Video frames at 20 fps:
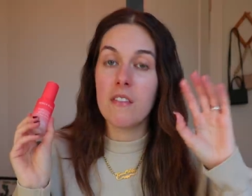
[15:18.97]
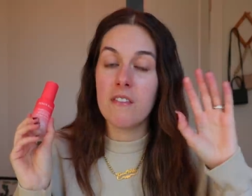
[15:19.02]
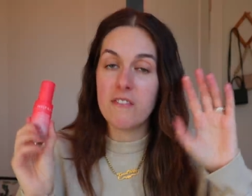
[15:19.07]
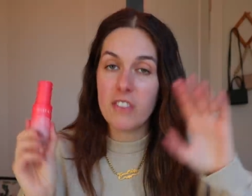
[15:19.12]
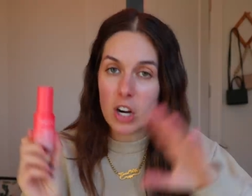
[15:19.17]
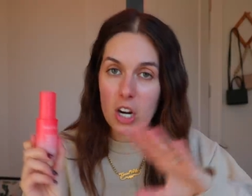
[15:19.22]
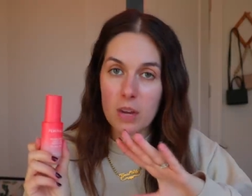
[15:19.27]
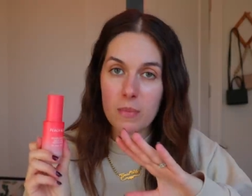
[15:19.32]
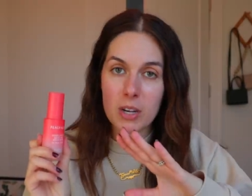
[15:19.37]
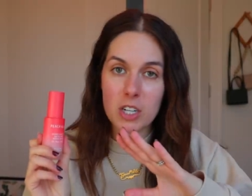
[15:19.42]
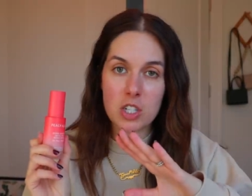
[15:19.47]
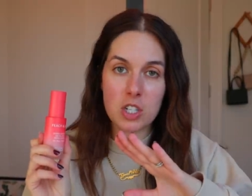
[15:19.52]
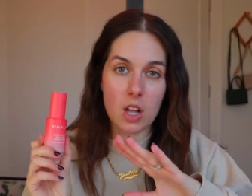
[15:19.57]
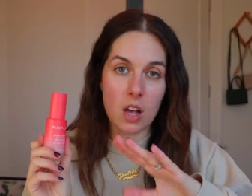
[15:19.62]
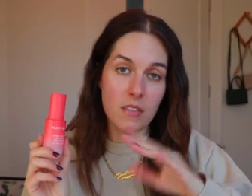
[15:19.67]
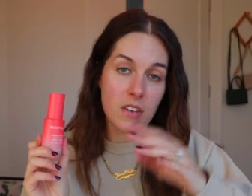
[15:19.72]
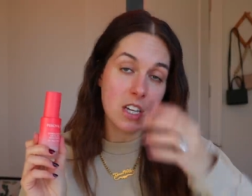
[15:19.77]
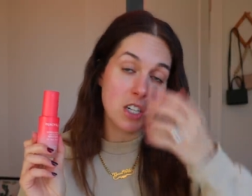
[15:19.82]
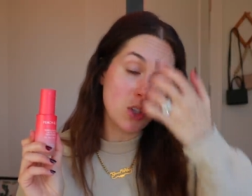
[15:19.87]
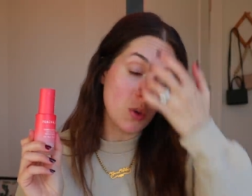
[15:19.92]
Very much
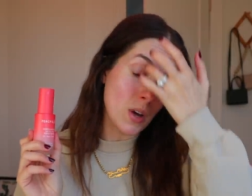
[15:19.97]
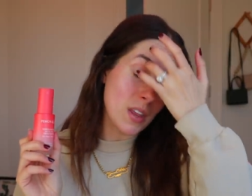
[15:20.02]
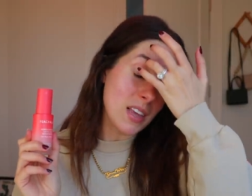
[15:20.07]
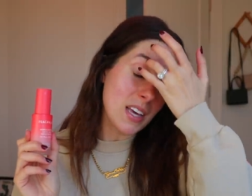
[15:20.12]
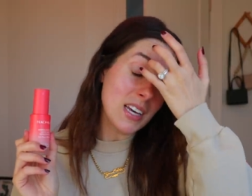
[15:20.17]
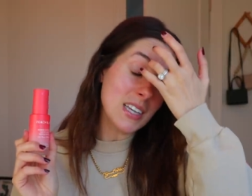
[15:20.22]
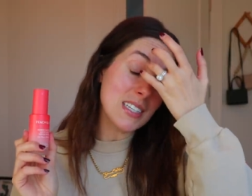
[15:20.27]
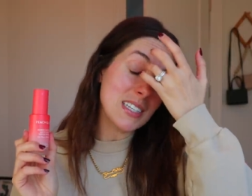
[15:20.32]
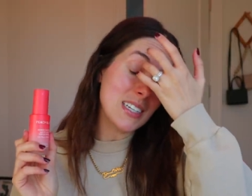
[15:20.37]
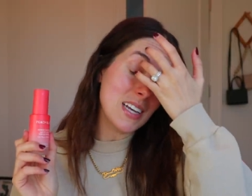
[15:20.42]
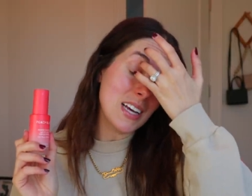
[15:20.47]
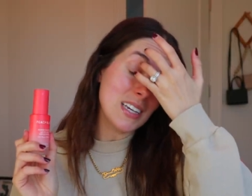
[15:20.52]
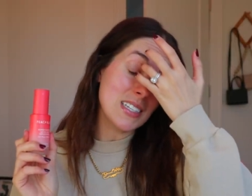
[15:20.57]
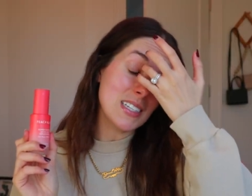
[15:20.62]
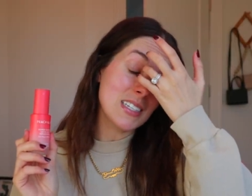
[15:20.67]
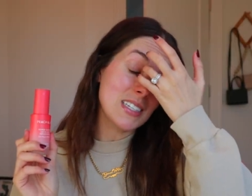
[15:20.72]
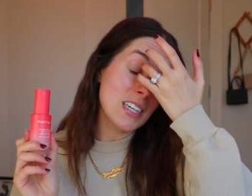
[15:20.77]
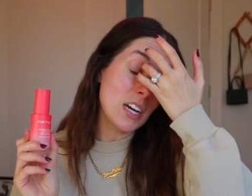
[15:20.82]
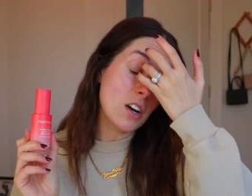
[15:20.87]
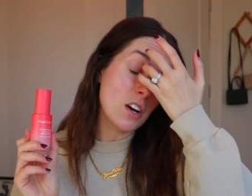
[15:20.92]
love it. Do I think it's
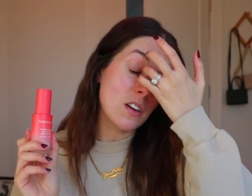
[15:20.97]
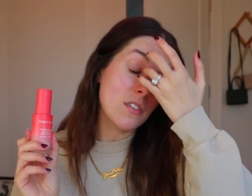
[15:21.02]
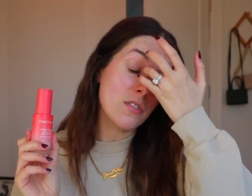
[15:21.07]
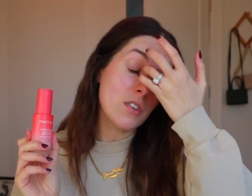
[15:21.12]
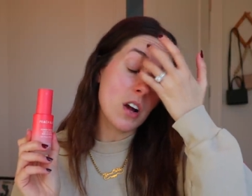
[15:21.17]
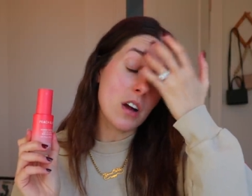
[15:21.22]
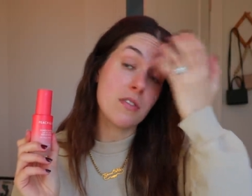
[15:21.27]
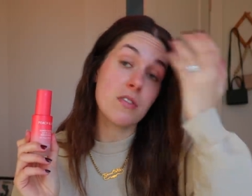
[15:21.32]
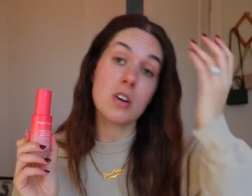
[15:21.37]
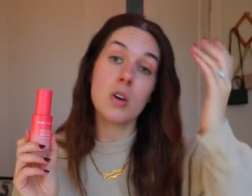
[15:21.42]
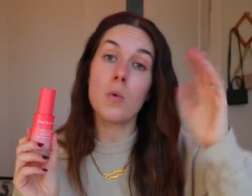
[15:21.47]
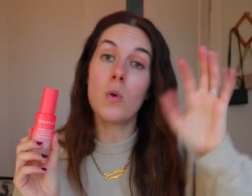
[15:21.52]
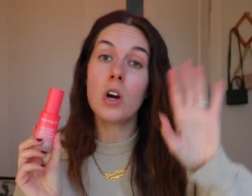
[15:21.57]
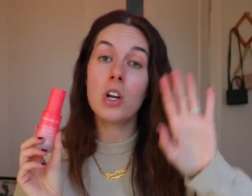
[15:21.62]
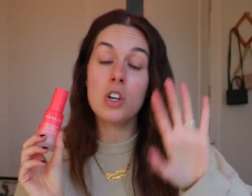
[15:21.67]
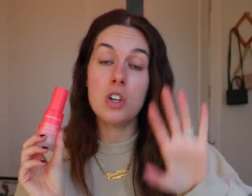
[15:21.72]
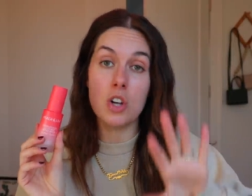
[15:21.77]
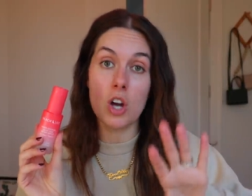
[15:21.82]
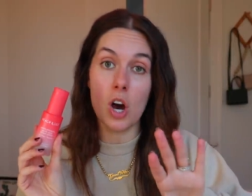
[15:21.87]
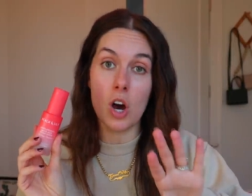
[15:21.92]
necessary for
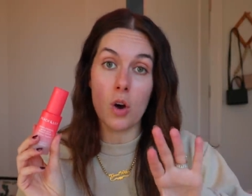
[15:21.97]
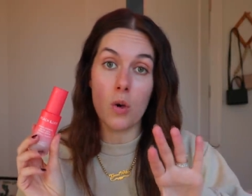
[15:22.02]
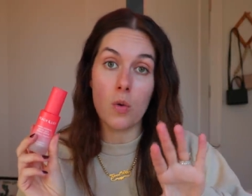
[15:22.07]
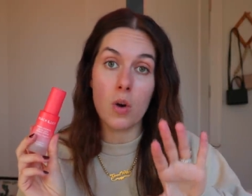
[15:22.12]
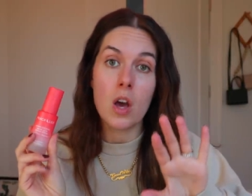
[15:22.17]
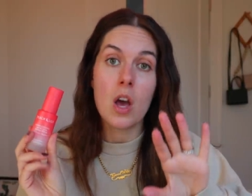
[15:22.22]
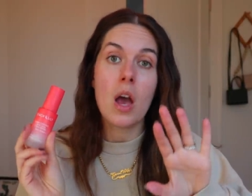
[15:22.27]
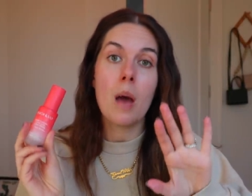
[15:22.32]
everyone? No.